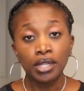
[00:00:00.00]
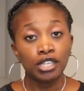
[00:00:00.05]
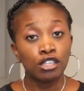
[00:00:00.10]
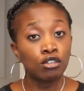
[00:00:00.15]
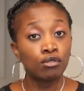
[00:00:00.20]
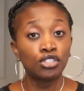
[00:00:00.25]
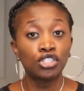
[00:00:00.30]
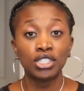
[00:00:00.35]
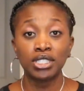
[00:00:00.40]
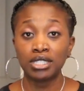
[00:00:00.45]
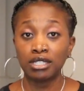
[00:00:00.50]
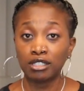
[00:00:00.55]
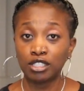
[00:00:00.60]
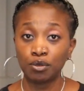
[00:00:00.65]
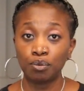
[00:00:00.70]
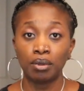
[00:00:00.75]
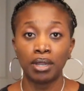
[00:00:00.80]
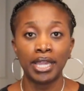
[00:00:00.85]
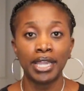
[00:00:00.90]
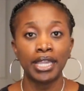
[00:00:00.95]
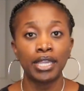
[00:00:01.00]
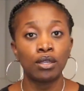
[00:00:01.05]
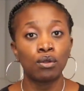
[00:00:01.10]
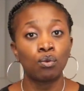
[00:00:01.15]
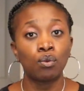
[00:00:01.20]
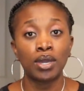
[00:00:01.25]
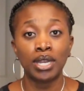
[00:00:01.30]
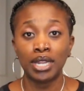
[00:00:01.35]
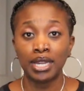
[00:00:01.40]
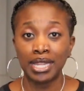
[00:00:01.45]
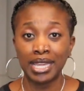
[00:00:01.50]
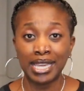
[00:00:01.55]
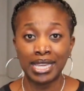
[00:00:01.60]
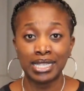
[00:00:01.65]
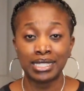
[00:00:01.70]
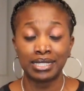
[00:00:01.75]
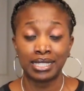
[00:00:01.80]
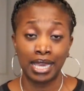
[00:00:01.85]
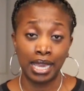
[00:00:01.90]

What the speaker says: You would just explain what it is